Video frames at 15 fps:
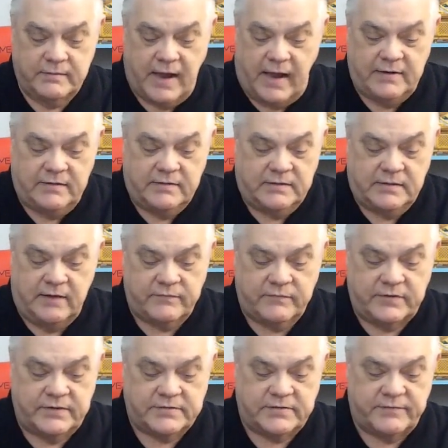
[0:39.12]
not in
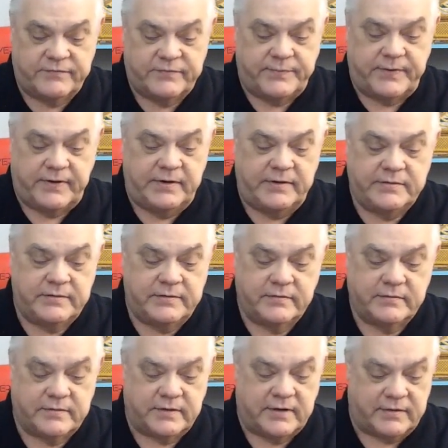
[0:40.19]
cleverness of speech,
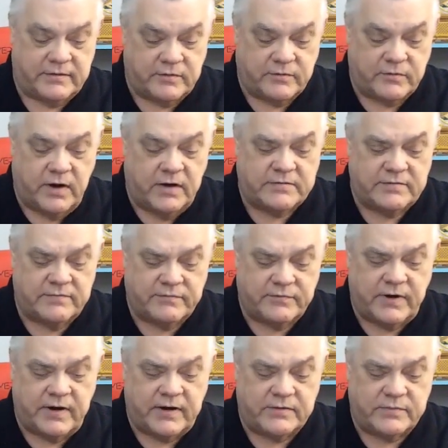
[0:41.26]
so that the cross of
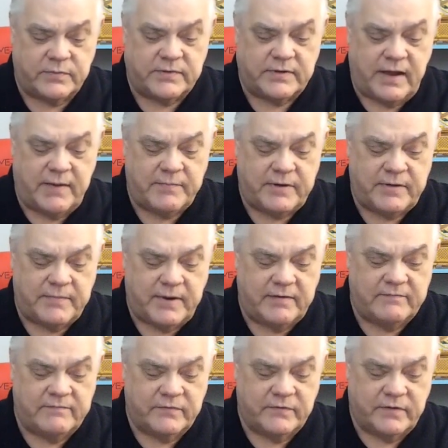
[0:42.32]
Christ would not be
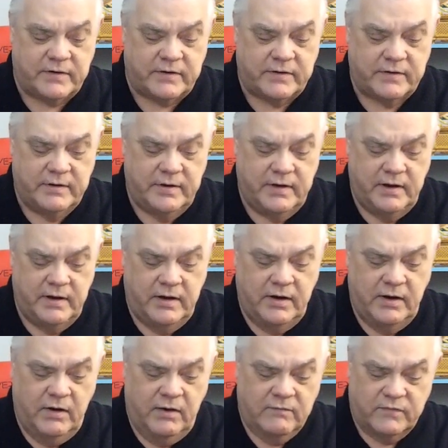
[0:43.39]
made void.
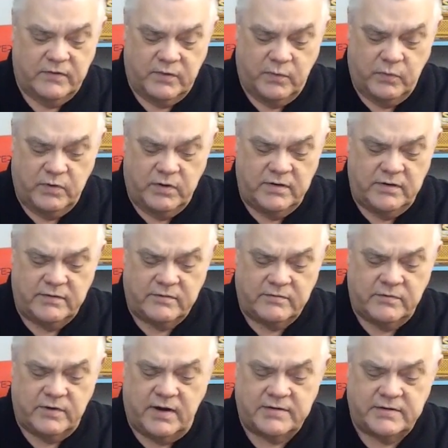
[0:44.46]
For the word of the
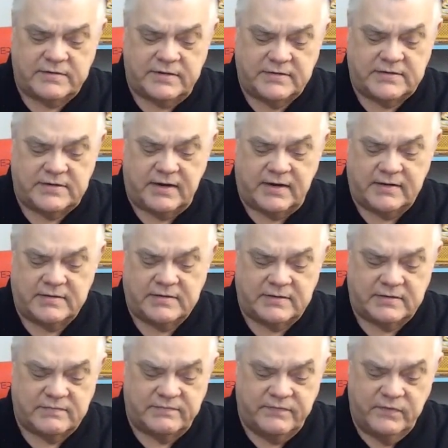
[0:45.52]
cross," he says,
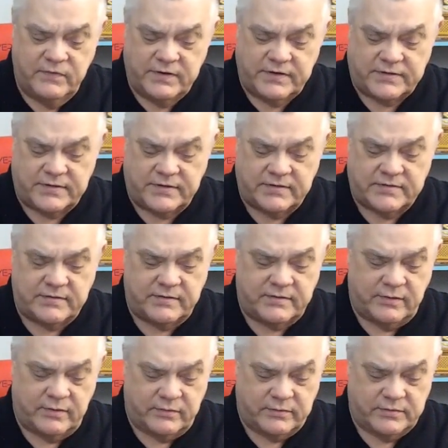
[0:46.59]
"is foolishness to
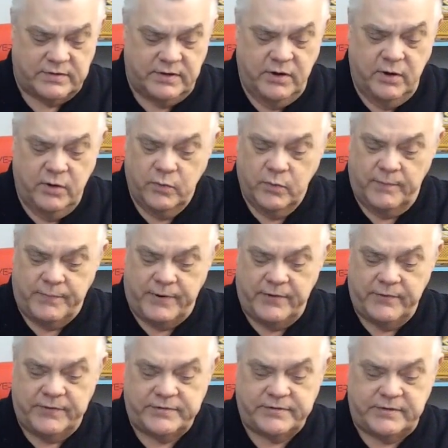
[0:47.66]
those who are
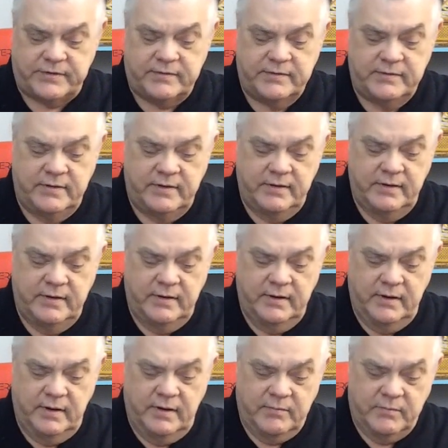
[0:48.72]
perishing,
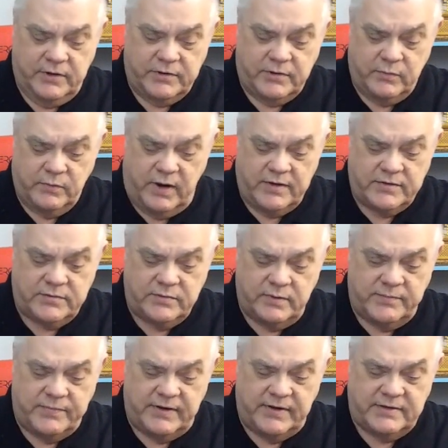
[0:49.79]
but to us who
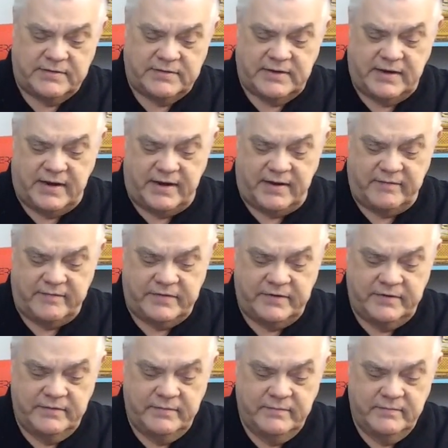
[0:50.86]
are being saved,
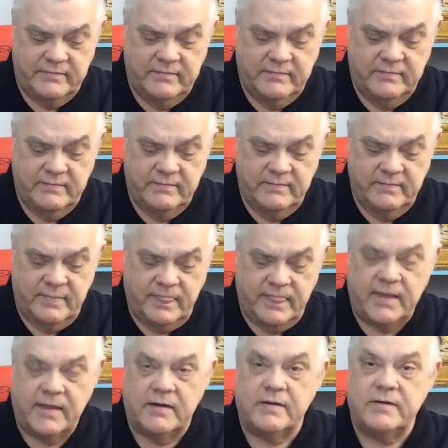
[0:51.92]

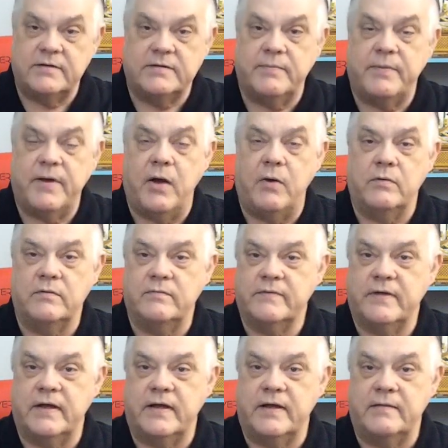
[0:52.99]
it is the power
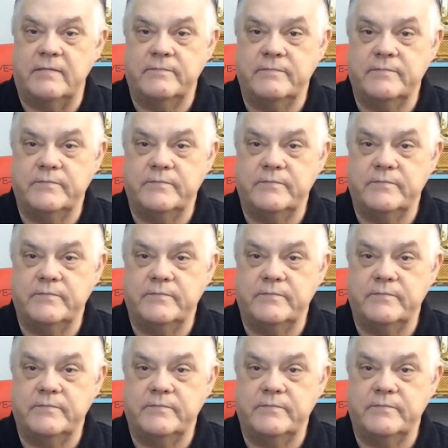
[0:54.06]
of God."